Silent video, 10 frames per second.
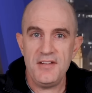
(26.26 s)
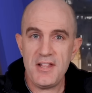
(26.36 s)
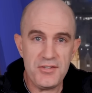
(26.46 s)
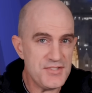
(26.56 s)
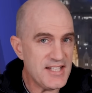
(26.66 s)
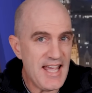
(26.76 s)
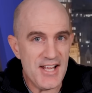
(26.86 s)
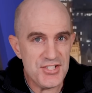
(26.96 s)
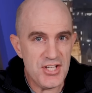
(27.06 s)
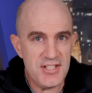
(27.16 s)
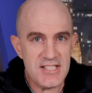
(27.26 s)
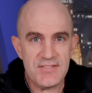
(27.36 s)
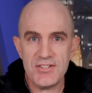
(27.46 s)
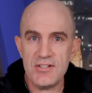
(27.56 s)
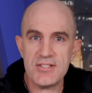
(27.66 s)
Now there is a catch to
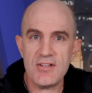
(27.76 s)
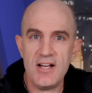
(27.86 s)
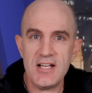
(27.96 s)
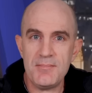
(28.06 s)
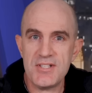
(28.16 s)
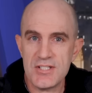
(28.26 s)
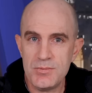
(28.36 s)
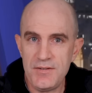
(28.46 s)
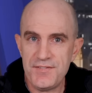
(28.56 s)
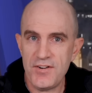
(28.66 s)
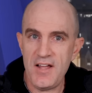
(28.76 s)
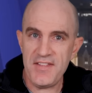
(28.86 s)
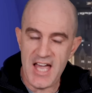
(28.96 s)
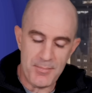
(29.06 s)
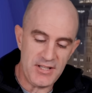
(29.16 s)
this for those signed up to Zwift via
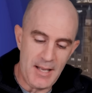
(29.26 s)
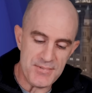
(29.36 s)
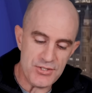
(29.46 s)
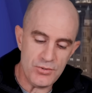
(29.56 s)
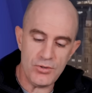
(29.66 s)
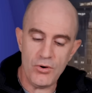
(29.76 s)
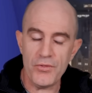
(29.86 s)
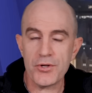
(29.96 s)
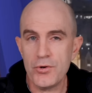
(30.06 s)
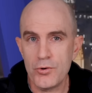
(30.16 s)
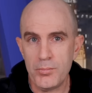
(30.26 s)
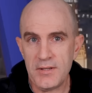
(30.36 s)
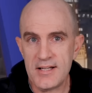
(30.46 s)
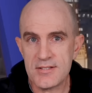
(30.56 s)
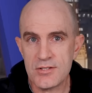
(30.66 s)
the Apple App Store or the Google
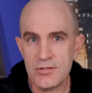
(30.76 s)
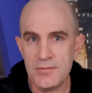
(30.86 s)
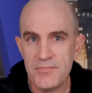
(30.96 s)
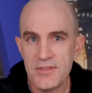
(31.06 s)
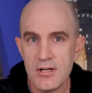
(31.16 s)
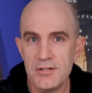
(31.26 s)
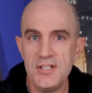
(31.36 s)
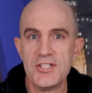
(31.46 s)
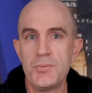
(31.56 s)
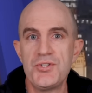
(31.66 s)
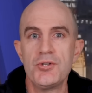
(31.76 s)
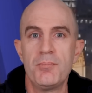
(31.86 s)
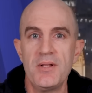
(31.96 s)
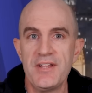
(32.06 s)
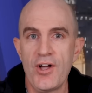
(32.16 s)
Play Store. You'll need to switch your
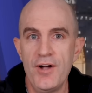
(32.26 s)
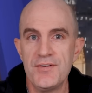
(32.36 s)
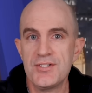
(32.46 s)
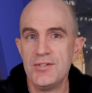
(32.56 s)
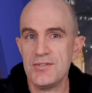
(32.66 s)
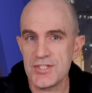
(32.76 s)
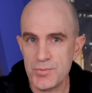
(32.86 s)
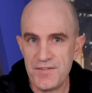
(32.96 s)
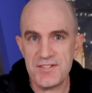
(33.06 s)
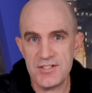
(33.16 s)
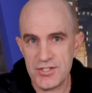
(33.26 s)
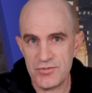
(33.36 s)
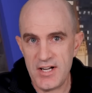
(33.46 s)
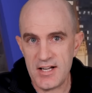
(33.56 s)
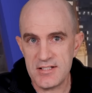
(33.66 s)
billing over to Zwift
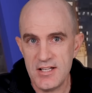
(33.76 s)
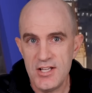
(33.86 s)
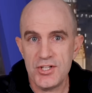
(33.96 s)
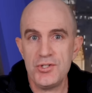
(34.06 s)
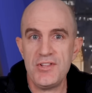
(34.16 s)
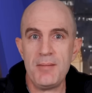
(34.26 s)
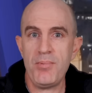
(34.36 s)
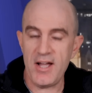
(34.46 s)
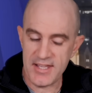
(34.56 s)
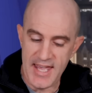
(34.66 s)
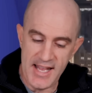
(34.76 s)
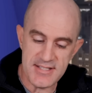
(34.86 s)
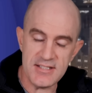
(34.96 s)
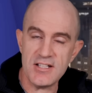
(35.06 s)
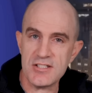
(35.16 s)
Direct. You do that by
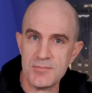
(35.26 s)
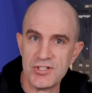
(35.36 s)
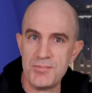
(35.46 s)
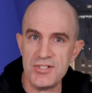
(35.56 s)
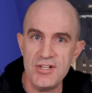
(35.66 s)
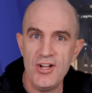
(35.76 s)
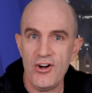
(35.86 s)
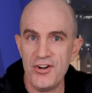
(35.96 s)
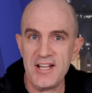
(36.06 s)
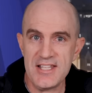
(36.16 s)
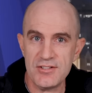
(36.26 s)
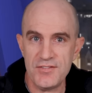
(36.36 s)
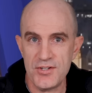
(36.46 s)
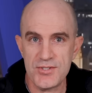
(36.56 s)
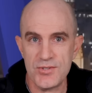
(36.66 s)
cancelling your subscription on either
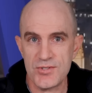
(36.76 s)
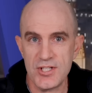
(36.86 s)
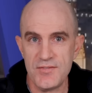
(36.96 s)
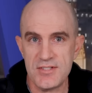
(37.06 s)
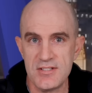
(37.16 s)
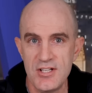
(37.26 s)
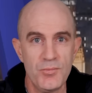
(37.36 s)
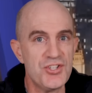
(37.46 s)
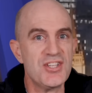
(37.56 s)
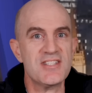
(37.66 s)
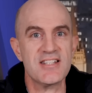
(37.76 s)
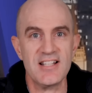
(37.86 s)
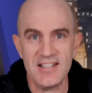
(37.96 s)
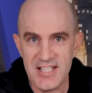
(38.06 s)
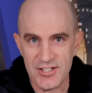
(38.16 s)
of those two services, which doesn't
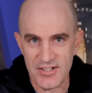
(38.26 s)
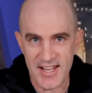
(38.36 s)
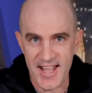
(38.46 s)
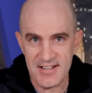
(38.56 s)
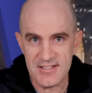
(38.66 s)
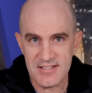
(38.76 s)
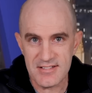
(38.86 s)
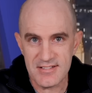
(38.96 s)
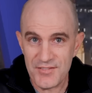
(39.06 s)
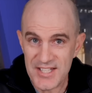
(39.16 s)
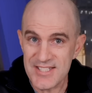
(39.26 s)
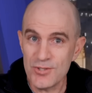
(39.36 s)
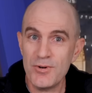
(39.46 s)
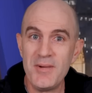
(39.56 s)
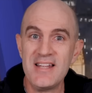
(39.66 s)
delete your account. Everything
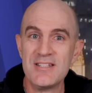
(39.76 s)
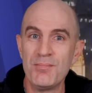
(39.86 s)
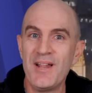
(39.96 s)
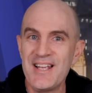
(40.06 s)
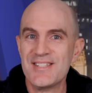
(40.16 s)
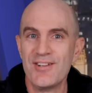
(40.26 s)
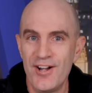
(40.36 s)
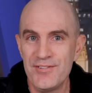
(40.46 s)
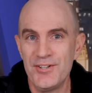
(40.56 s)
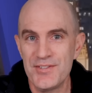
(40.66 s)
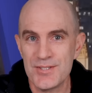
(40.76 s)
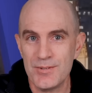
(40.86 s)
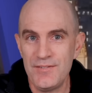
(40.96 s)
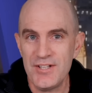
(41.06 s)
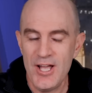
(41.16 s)
still remains in place over on
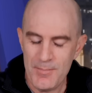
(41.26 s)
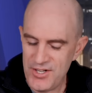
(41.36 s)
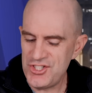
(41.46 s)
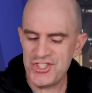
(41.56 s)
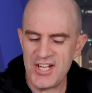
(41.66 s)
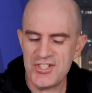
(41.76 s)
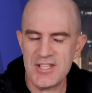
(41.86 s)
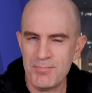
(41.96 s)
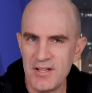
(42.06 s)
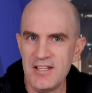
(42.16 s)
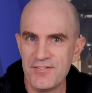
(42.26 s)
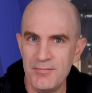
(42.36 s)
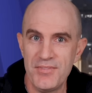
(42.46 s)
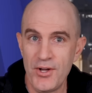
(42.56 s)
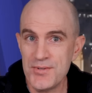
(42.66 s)
Zwift, but it just changes the billing
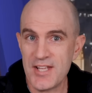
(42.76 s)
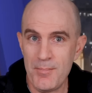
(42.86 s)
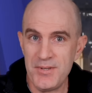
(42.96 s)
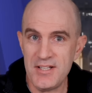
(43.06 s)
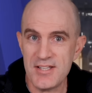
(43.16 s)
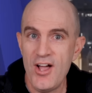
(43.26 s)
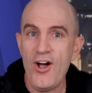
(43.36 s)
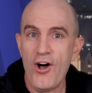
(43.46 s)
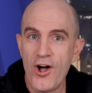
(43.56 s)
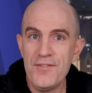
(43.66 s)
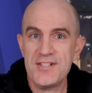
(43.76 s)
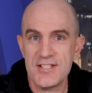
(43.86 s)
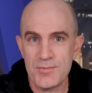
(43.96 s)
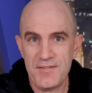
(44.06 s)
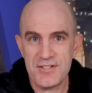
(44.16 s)
from those companies over to
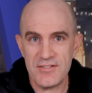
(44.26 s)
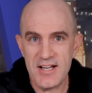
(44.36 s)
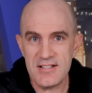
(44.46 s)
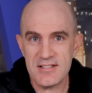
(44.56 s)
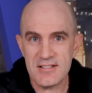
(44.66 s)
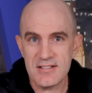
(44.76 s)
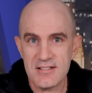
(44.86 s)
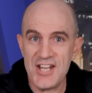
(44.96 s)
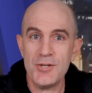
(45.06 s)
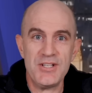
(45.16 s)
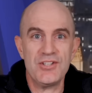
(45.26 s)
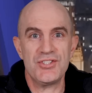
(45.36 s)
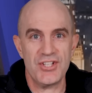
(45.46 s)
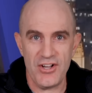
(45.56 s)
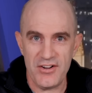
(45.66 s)
Zwift Direct, and you'll be
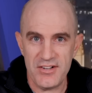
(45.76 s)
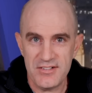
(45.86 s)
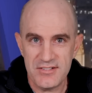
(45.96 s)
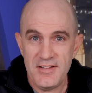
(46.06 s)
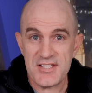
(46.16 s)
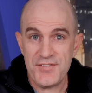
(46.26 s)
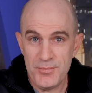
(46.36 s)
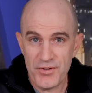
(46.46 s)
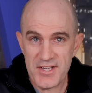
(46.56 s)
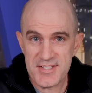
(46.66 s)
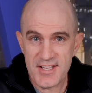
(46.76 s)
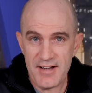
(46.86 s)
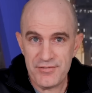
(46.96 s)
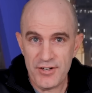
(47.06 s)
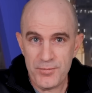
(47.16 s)
good to go. And there's a few more things to
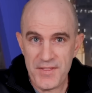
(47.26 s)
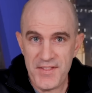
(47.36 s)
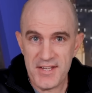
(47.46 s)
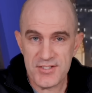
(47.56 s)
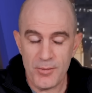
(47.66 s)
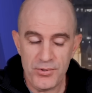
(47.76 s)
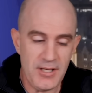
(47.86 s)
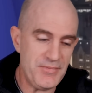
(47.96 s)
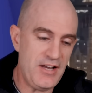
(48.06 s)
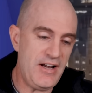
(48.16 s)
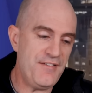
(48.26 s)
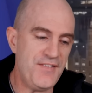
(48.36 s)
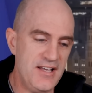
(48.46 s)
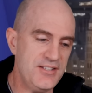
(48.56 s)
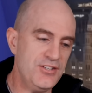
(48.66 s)
cover off with this. I'll pull up their
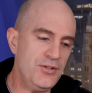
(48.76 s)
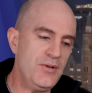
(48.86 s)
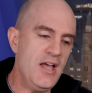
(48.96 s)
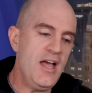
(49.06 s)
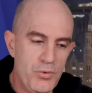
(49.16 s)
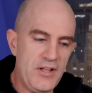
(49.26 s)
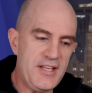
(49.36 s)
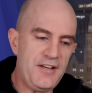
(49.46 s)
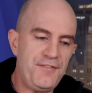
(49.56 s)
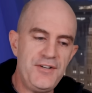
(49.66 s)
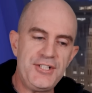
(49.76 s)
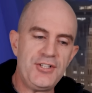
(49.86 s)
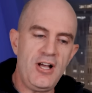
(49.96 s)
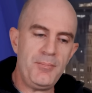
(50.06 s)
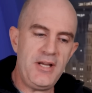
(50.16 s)
FAQ. Will I get a free
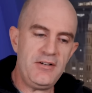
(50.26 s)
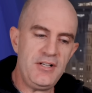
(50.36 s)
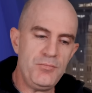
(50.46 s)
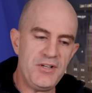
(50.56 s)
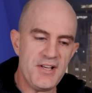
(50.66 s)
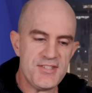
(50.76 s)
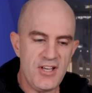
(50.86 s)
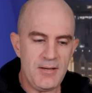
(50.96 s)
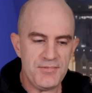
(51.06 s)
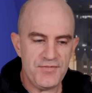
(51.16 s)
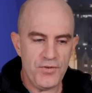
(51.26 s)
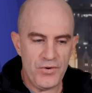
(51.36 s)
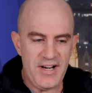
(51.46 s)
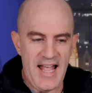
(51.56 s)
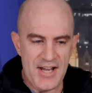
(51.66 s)
trial period when I sign up
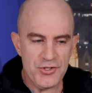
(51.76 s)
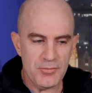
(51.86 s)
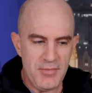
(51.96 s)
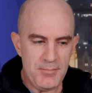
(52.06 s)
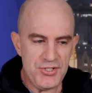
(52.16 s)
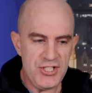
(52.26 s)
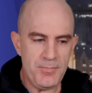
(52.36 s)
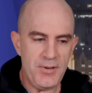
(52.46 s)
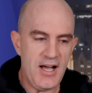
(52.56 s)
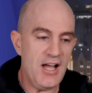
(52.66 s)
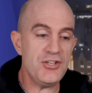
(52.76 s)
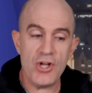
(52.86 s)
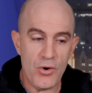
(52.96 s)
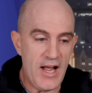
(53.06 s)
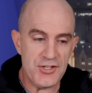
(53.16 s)
for an annual membership? Uh,
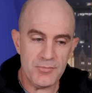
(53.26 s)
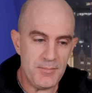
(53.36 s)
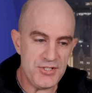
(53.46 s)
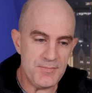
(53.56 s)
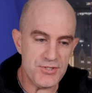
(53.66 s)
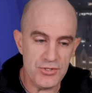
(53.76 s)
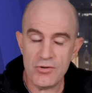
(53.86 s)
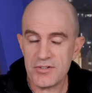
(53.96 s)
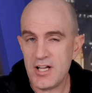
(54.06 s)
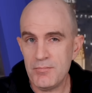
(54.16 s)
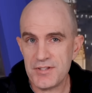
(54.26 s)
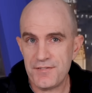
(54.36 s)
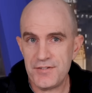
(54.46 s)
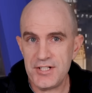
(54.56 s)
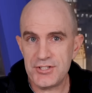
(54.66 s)
no, annual memberships do not come with a
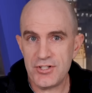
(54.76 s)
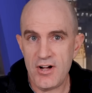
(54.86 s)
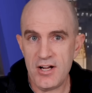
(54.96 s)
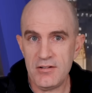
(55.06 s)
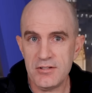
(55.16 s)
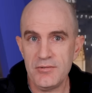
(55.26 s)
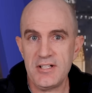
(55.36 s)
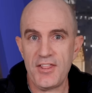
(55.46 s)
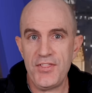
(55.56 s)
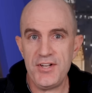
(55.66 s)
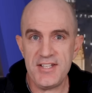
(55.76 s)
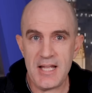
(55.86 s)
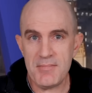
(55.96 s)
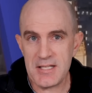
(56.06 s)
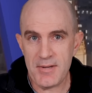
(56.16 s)
free trial. You'll get a
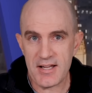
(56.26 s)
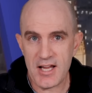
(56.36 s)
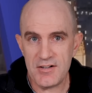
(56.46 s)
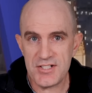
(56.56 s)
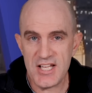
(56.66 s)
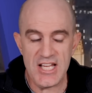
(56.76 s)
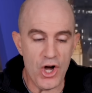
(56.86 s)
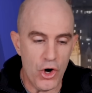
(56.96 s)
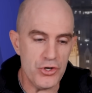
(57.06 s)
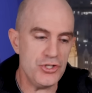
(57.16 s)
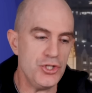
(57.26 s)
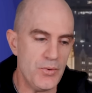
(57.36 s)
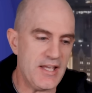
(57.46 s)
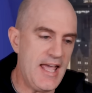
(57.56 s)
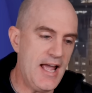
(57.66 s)
30-day money-back guarantee on
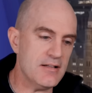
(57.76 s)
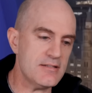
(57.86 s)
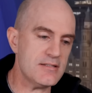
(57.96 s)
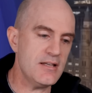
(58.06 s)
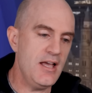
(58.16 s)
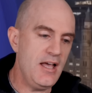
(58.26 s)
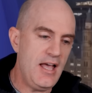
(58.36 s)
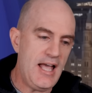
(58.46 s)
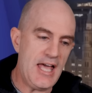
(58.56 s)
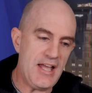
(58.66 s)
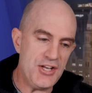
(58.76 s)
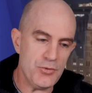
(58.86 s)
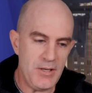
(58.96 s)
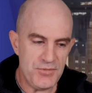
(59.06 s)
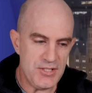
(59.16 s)
new accounts. How do
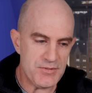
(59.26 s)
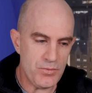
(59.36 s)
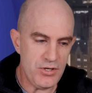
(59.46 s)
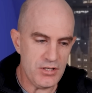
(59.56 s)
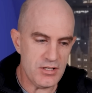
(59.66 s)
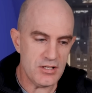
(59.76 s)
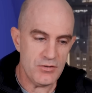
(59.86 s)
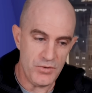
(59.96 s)
annual memberships work?